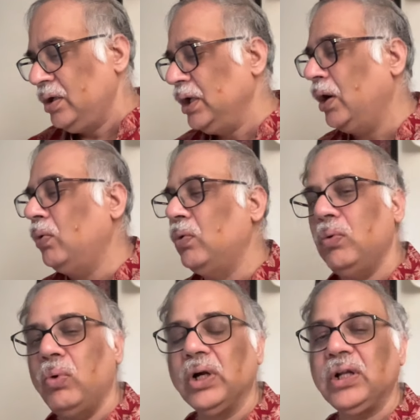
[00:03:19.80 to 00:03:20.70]
Now,
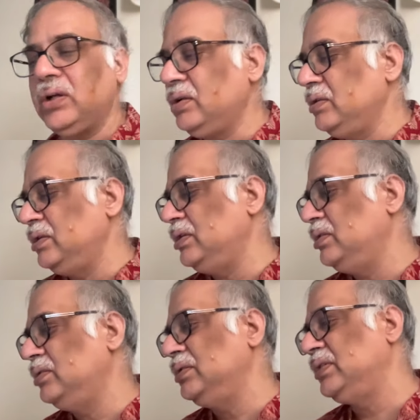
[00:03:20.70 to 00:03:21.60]
what are
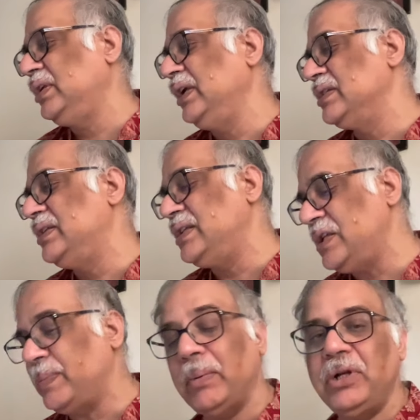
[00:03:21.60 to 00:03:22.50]
the things? This
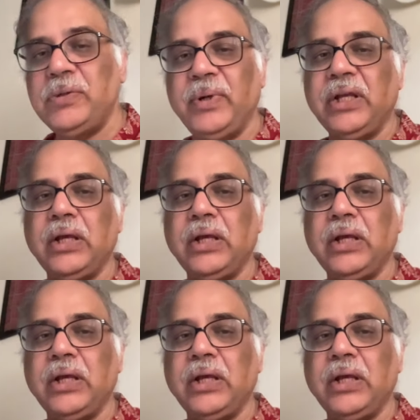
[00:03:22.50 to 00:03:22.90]
is published by